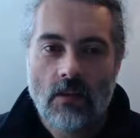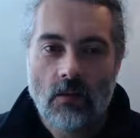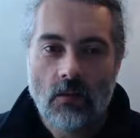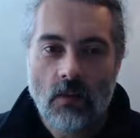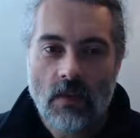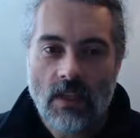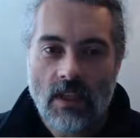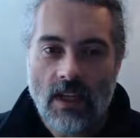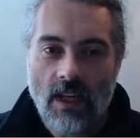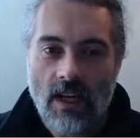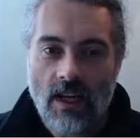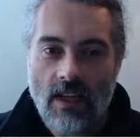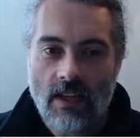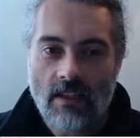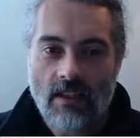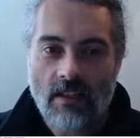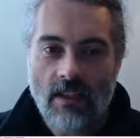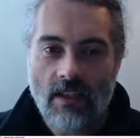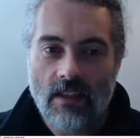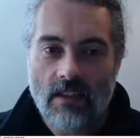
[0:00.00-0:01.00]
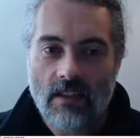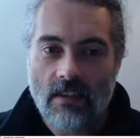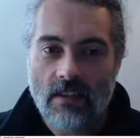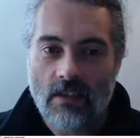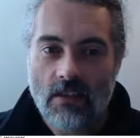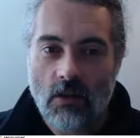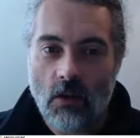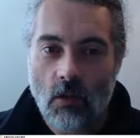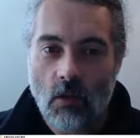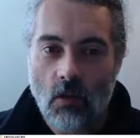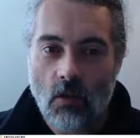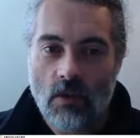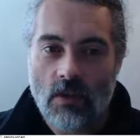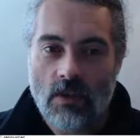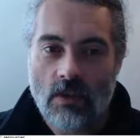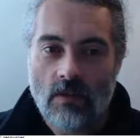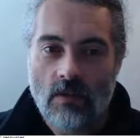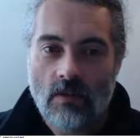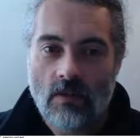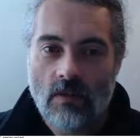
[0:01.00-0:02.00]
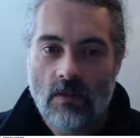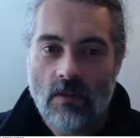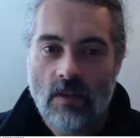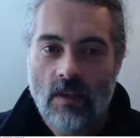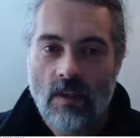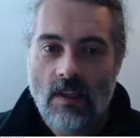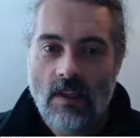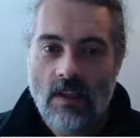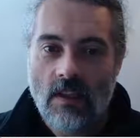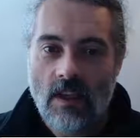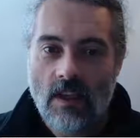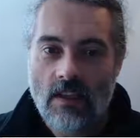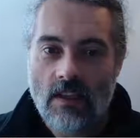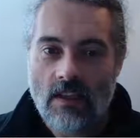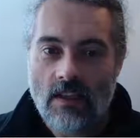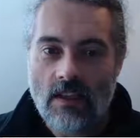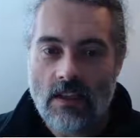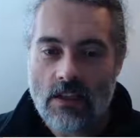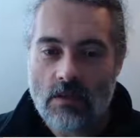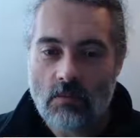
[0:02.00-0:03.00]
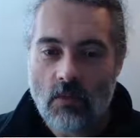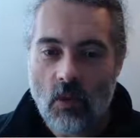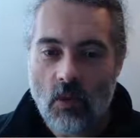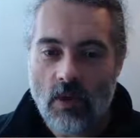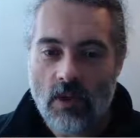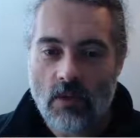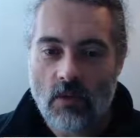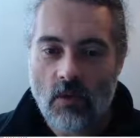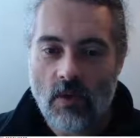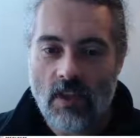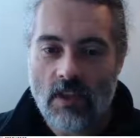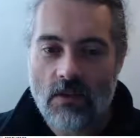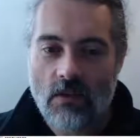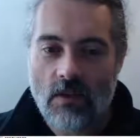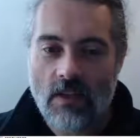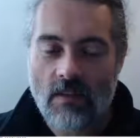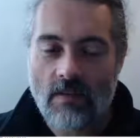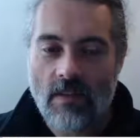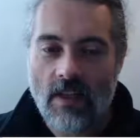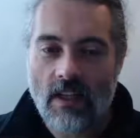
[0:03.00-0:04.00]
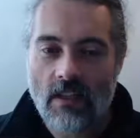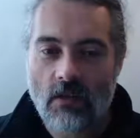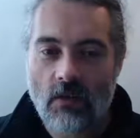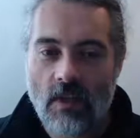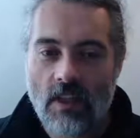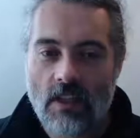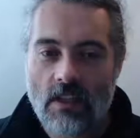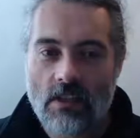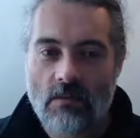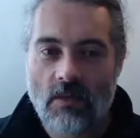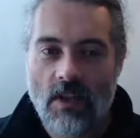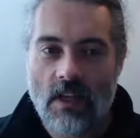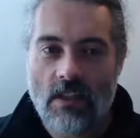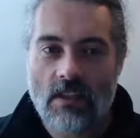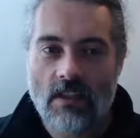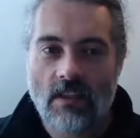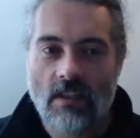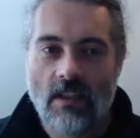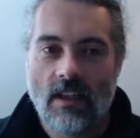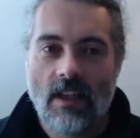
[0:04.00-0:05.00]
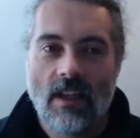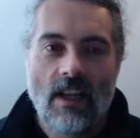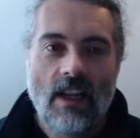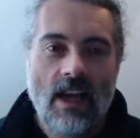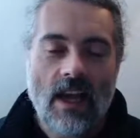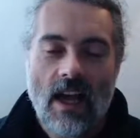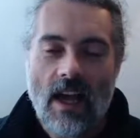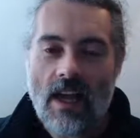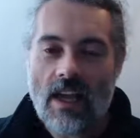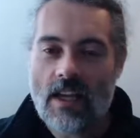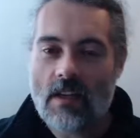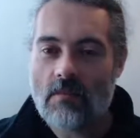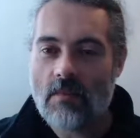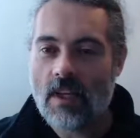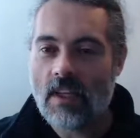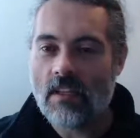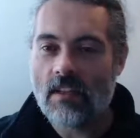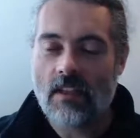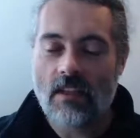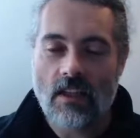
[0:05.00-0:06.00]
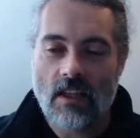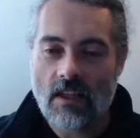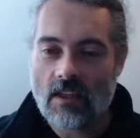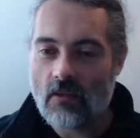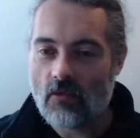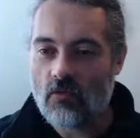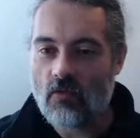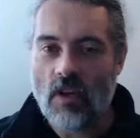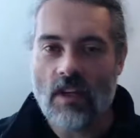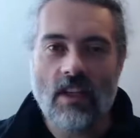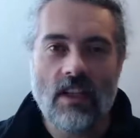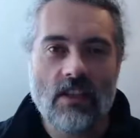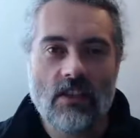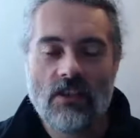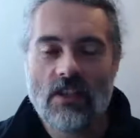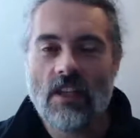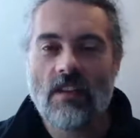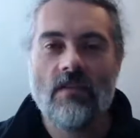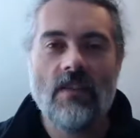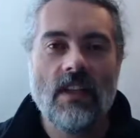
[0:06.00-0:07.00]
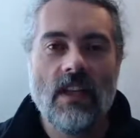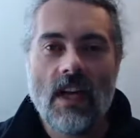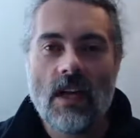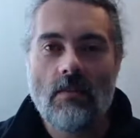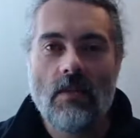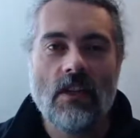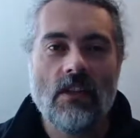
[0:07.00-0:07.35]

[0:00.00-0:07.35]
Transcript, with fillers: We highlight code And at this point, when I do evaluate expression, I am in the kind of running J V M